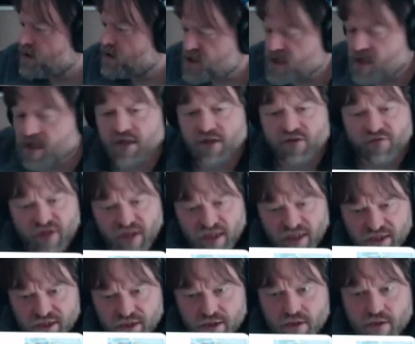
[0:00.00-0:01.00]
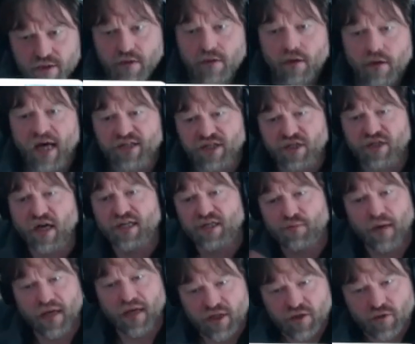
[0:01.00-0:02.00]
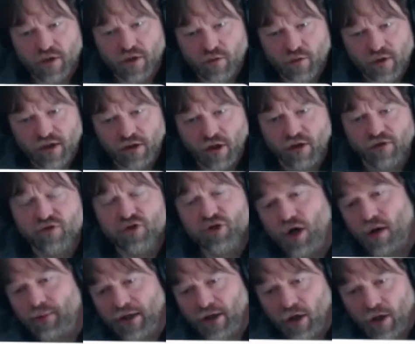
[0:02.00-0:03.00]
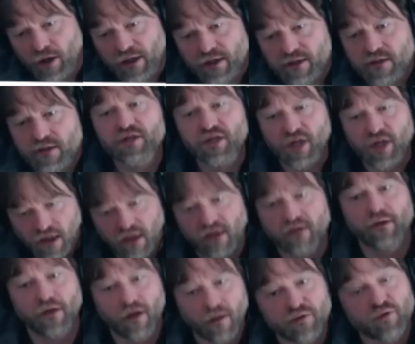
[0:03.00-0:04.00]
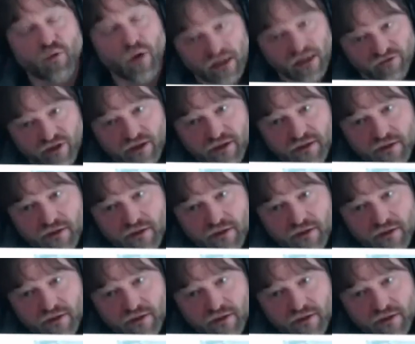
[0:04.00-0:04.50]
city of Nice has a nice main street with a lot of shopping on it suddenly becomes relevant.